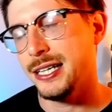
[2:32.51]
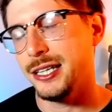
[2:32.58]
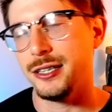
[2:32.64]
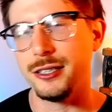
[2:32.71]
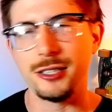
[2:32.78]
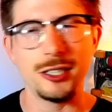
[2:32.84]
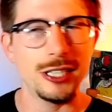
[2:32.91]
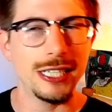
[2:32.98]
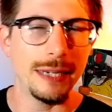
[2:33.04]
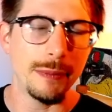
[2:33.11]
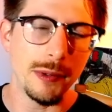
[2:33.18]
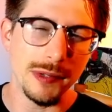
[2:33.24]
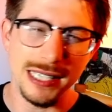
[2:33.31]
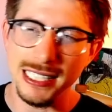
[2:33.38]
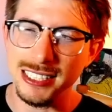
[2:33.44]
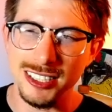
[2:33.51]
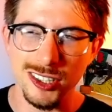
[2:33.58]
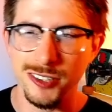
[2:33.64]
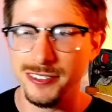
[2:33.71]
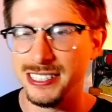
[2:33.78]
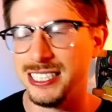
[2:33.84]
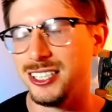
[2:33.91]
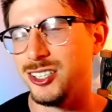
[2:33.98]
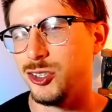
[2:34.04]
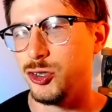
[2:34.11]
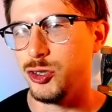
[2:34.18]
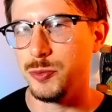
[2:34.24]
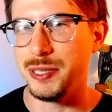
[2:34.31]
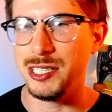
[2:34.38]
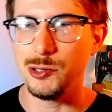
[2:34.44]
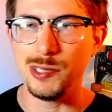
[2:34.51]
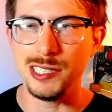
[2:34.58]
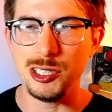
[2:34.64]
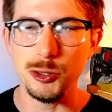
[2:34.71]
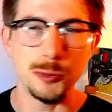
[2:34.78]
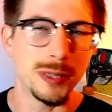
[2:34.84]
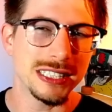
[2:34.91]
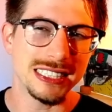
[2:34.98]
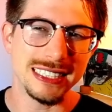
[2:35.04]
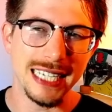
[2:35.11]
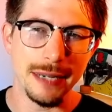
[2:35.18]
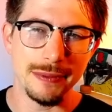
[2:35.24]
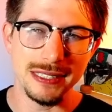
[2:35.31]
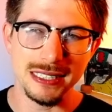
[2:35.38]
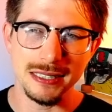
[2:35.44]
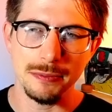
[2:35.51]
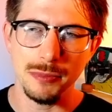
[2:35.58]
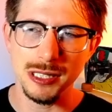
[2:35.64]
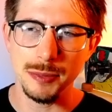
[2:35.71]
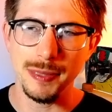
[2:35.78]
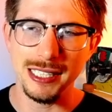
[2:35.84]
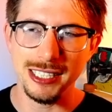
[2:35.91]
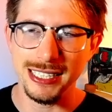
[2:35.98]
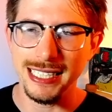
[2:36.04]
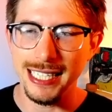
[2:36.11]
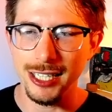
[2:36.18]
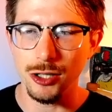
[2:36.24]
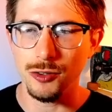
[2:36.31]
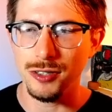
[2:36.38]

They're going to hit me with a Surf. It's not going to be doing too much damage. Puts me into the yellow.